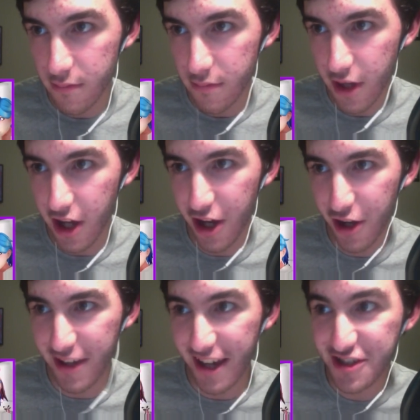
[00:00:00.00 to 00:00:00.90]

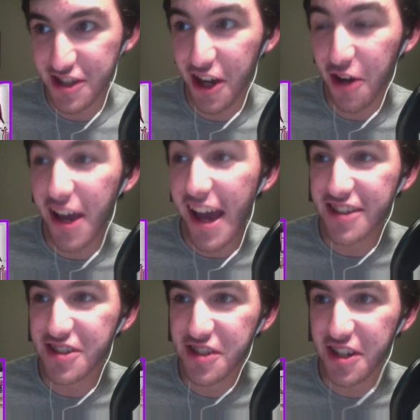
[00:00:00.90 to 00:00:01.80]

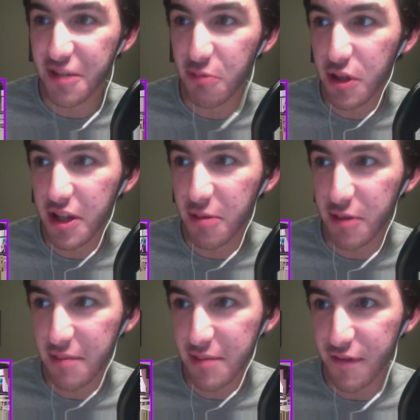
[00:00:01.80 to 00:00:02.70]
gonna communicate with
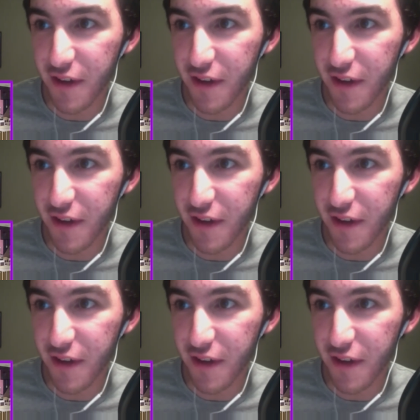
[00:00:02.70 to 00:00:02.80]
MD5.